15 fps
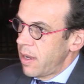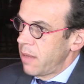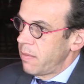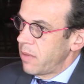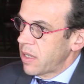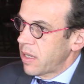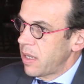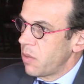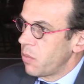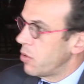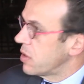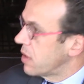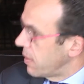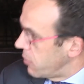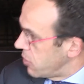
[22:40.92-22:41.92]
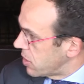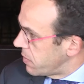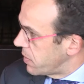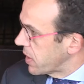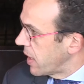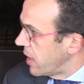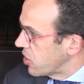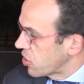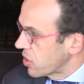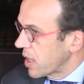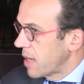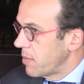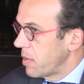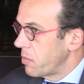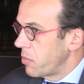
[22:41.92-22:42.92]
and the keyword diversification
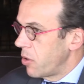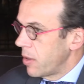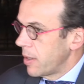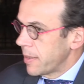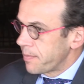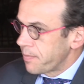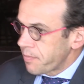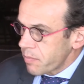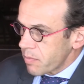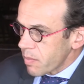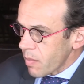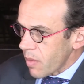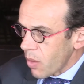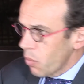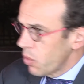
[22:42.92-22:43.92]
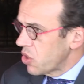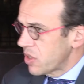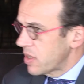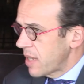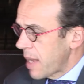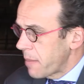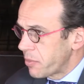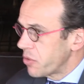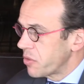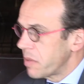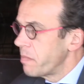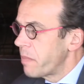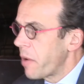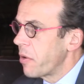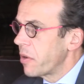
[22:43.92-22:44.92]
came up earlier, which is an absolute
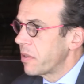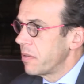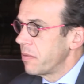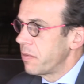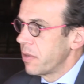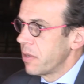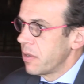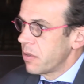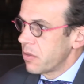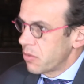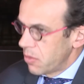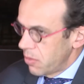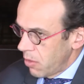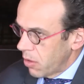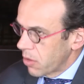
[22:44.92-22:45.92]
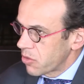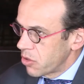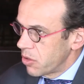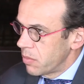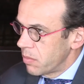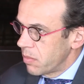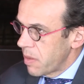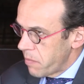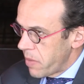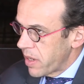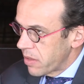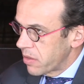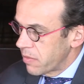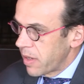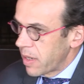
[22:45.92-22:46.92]
imperative to long-term
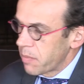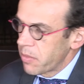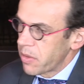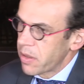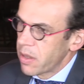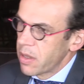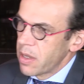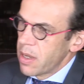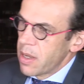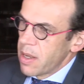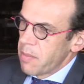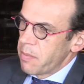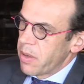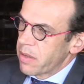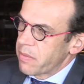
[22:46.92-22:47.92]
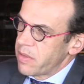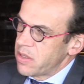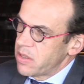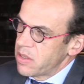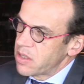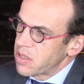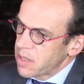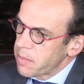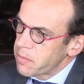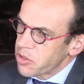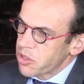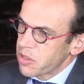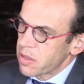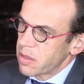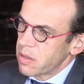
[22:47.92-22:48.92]
embedded development. But there's an
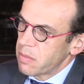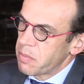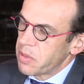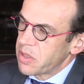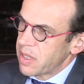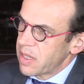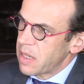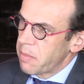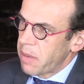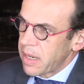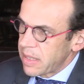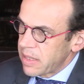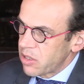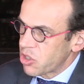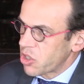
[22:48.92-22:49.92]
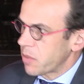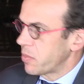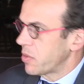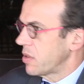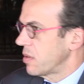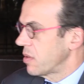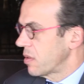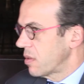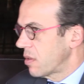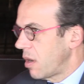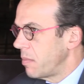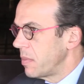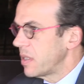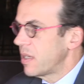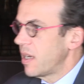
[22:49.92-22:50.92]
assumption, particularly by leaderships and
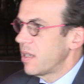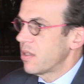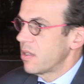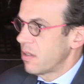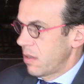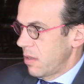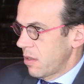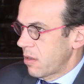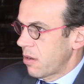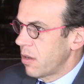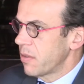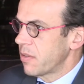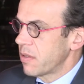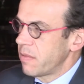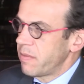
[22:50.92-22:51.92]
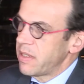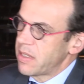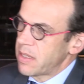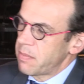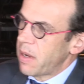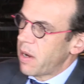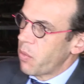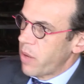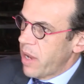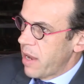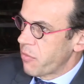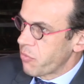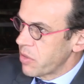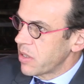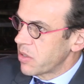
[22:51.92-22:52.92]
commentators on our continent, that somehow we
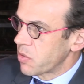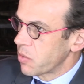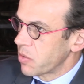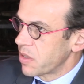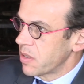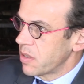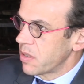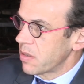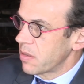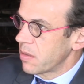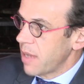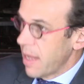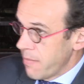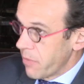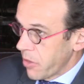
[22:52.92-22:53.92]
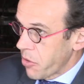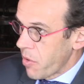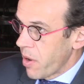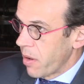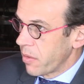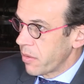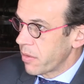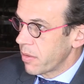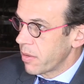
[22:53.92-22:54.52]
have resources in the ground,